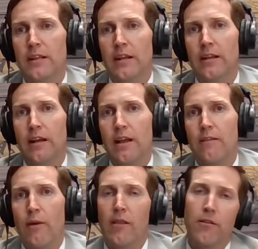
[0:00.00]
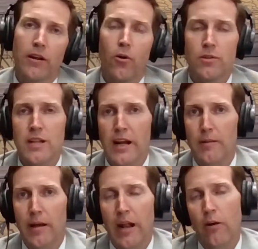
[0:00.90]
And rather than
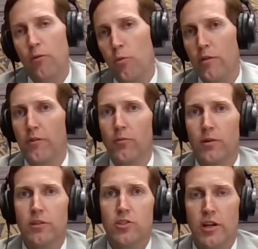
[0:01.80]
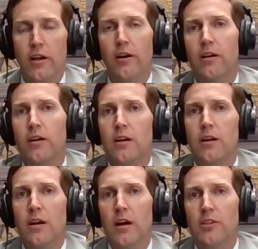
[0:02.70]
talking about how her boyfriend went to jail,
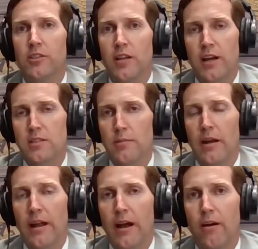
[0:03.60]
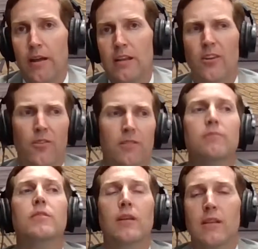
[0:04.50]
she talks about how, hey,
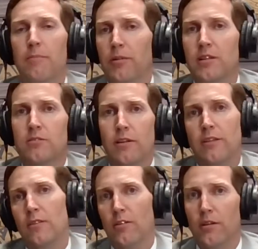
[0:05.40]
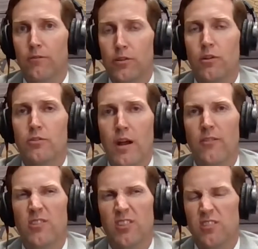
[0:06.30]
the police are out there looking for drunk
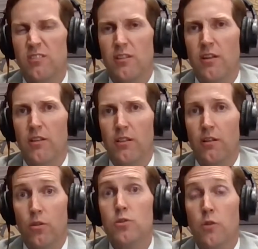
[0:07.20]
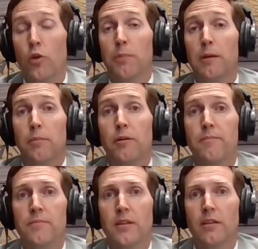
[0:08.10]
drivers because those hurt people.
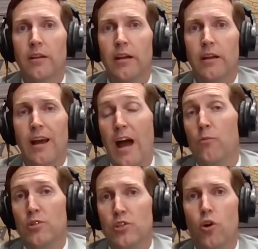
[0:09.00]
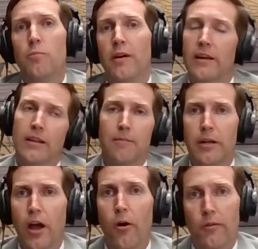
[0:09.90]
And I was sober and he let
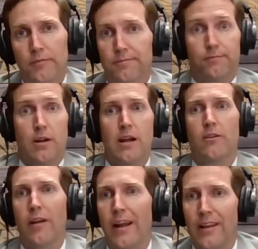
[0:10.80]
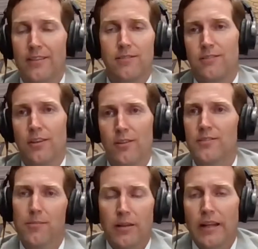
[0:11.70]
me go, right? Or I got this,
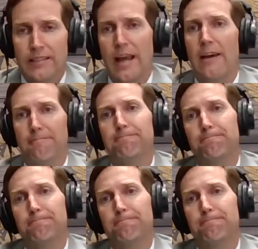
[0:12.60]
something like that.